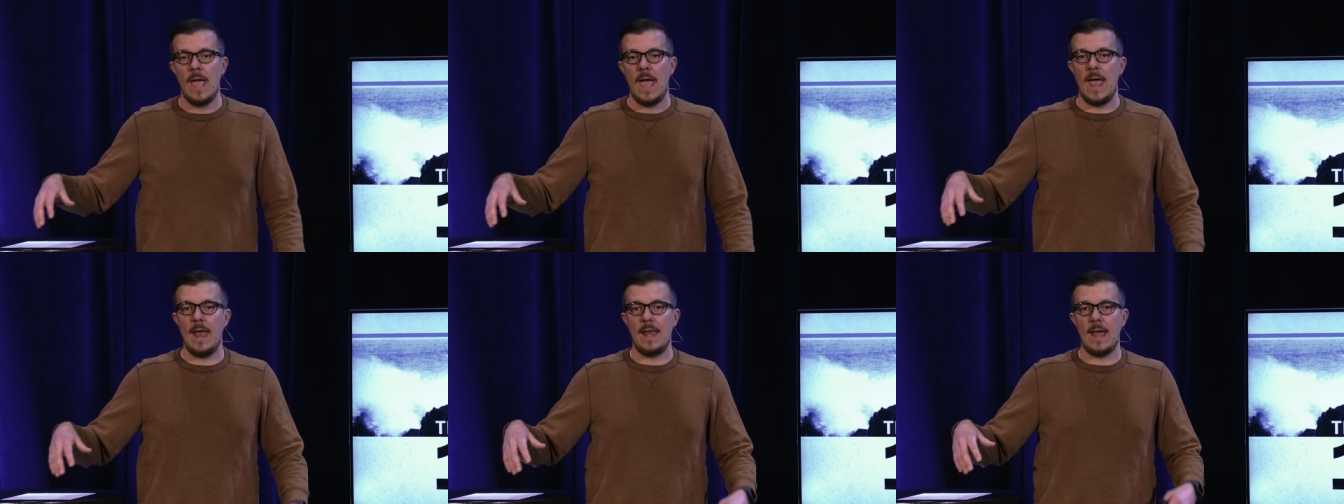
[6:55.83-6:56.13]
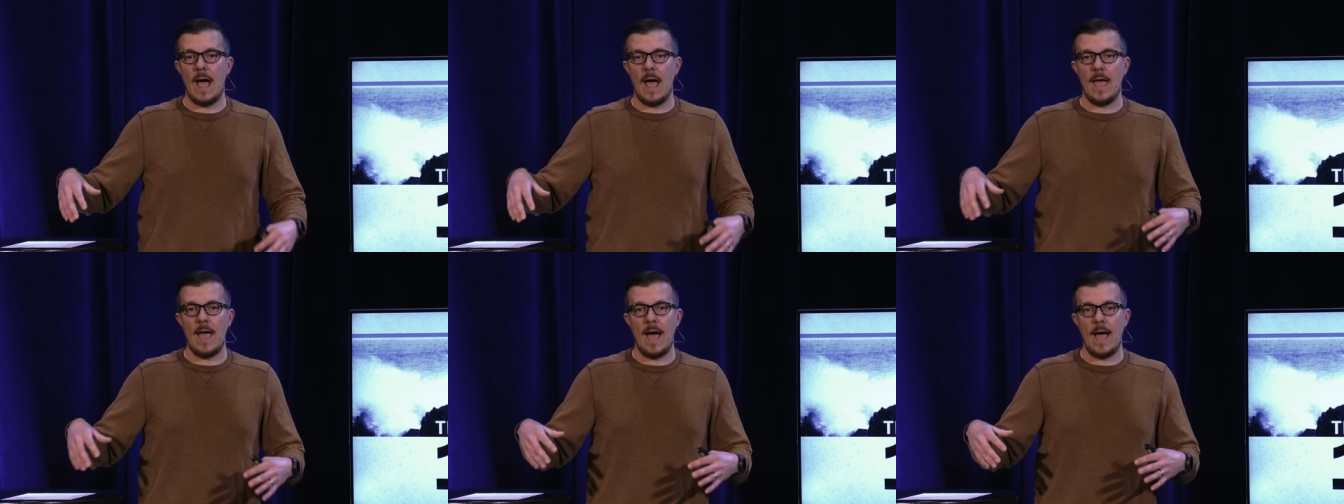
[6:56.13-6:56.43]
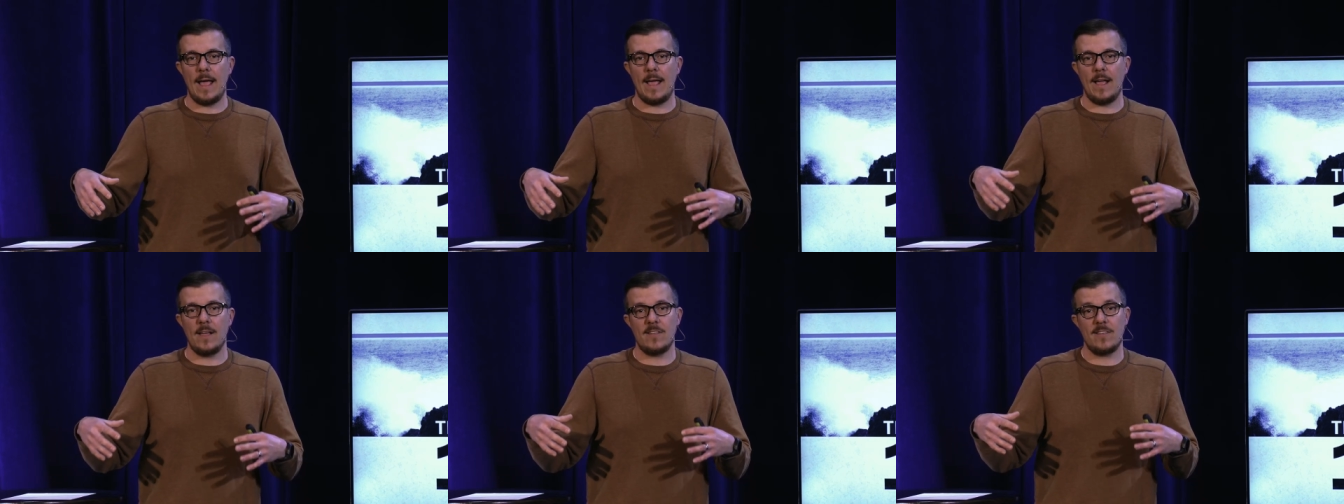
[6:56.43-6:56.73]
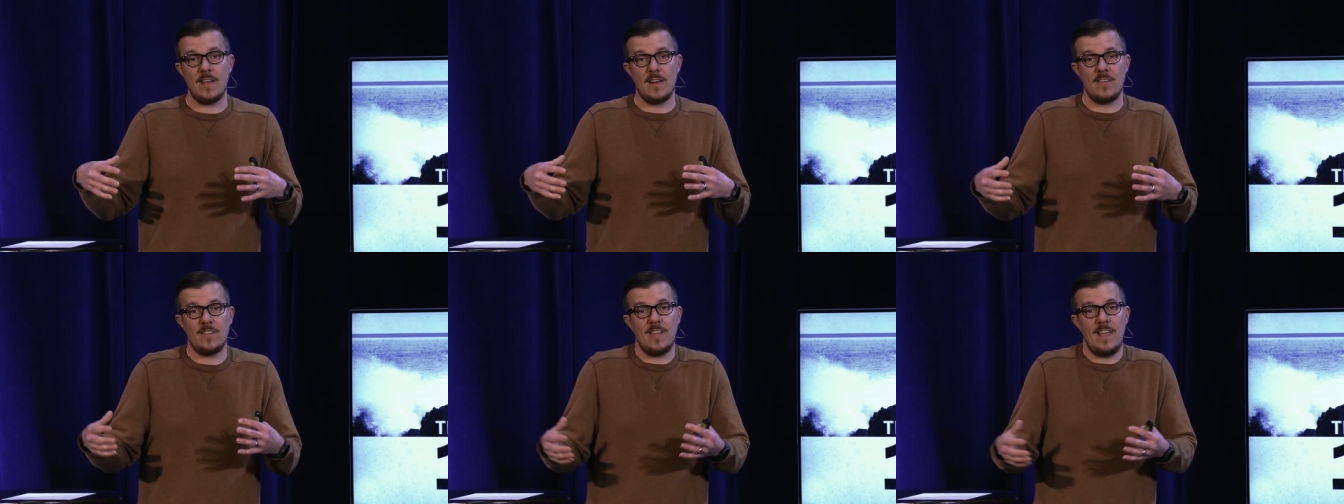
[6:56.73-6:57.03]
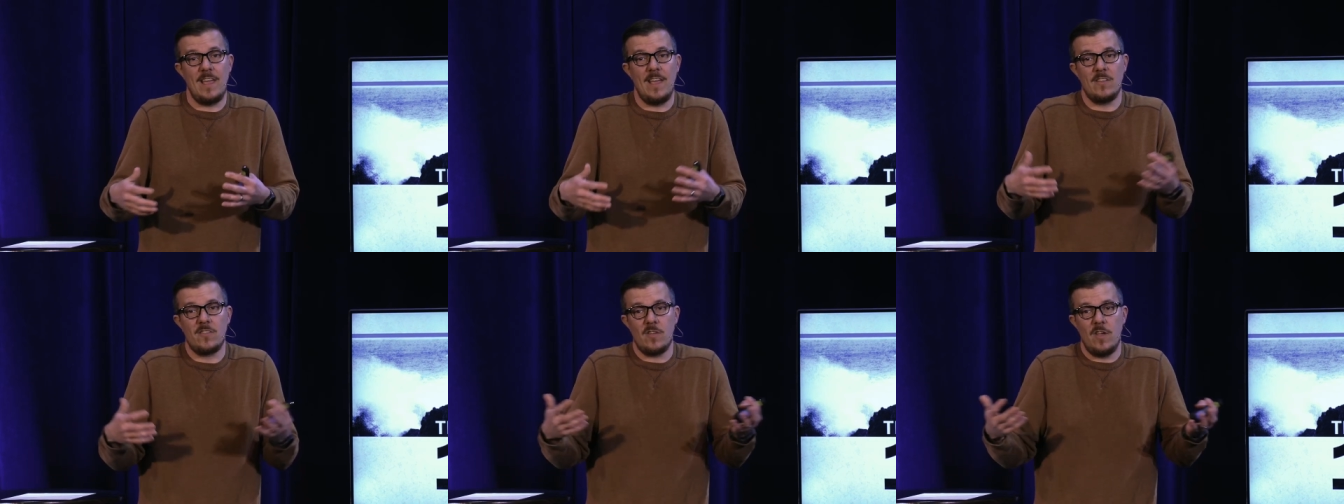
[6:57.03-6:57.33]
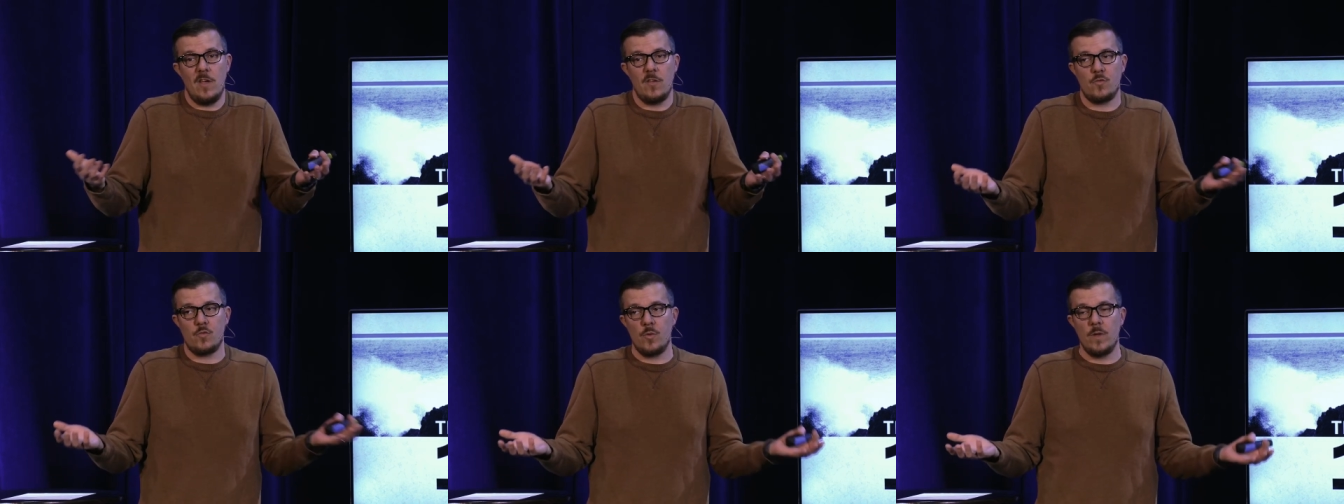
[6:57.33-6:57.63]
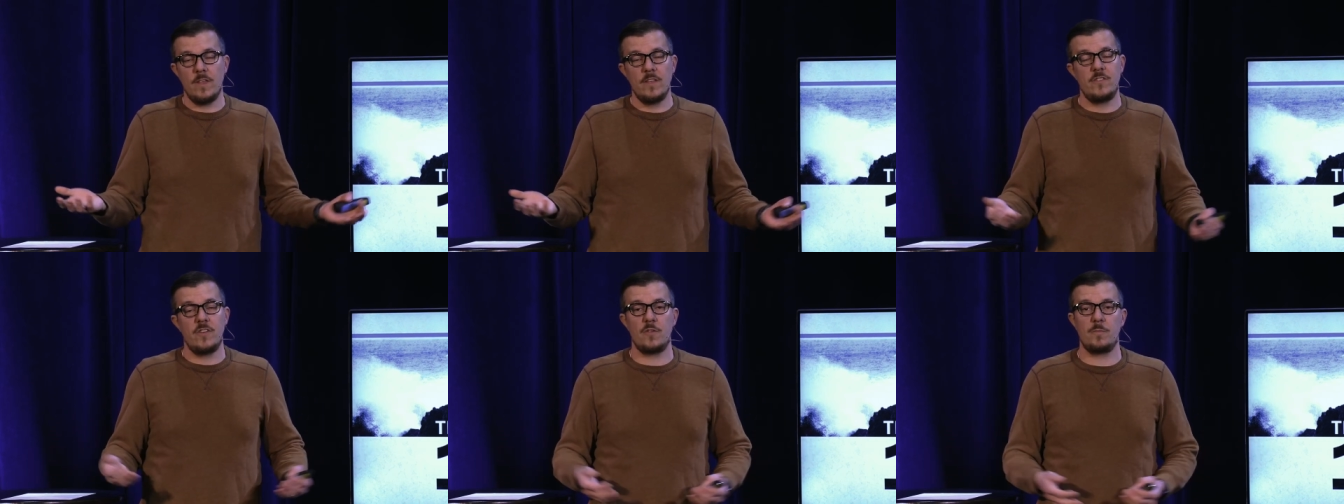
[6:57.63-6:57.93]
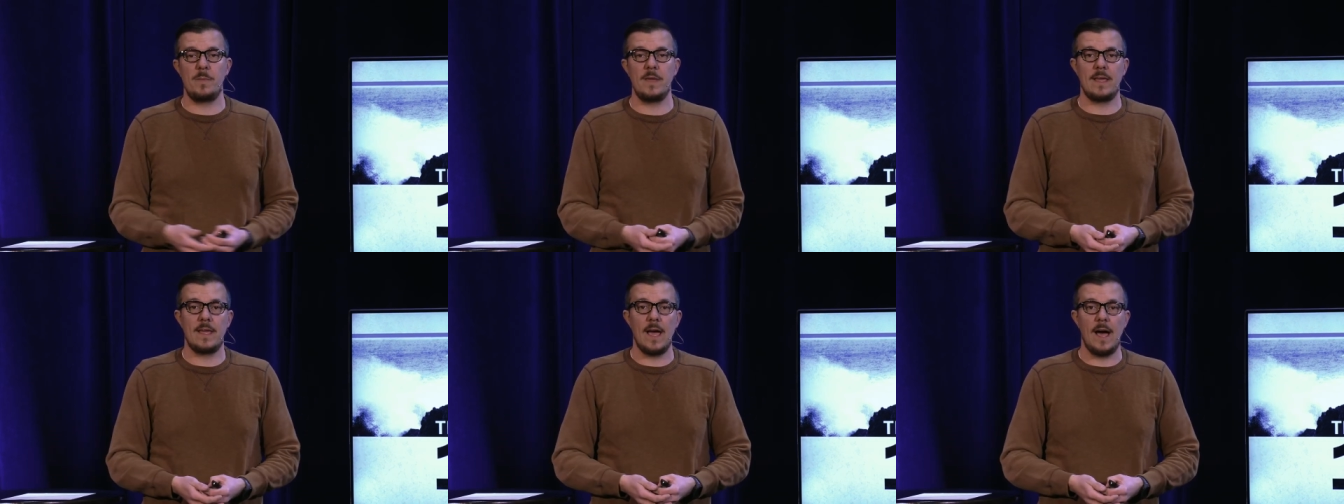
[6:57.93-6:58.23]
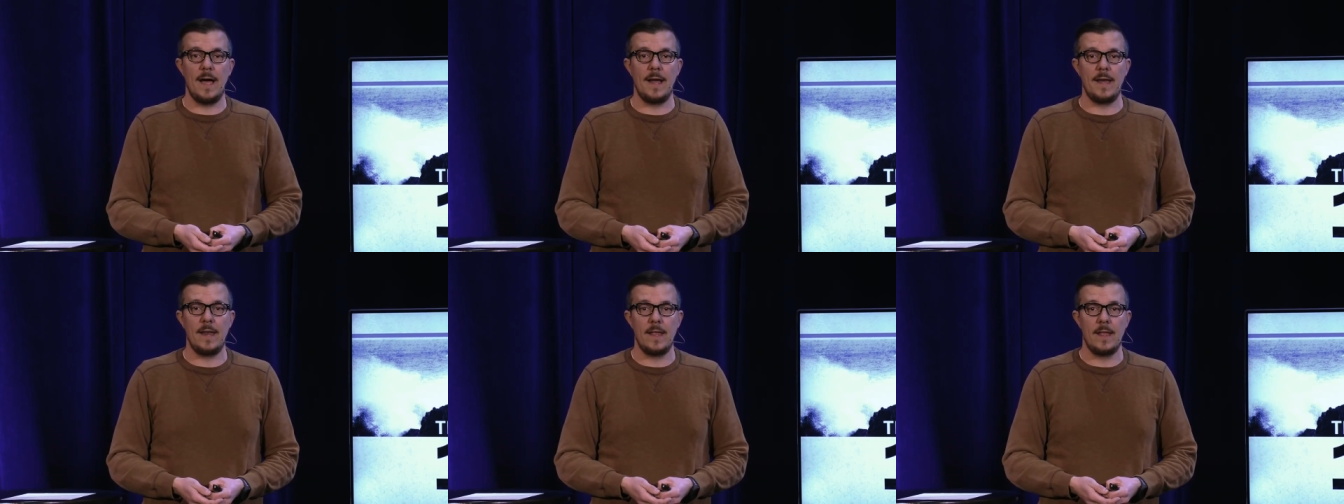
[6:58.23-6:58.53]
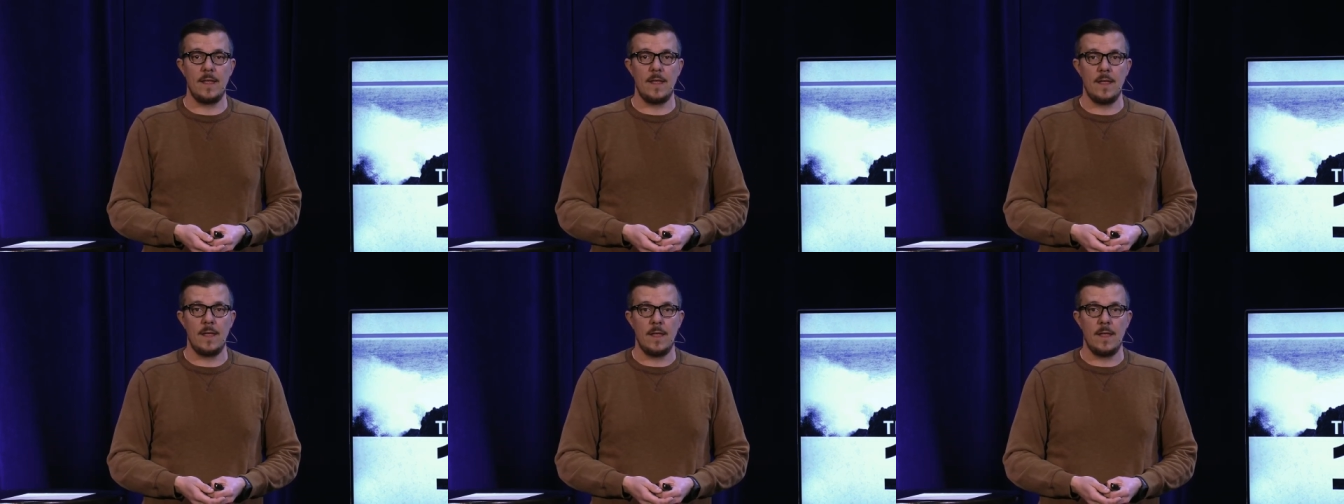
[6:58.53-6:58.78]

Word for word: And I, I guess got to say, it's, it's really just begun.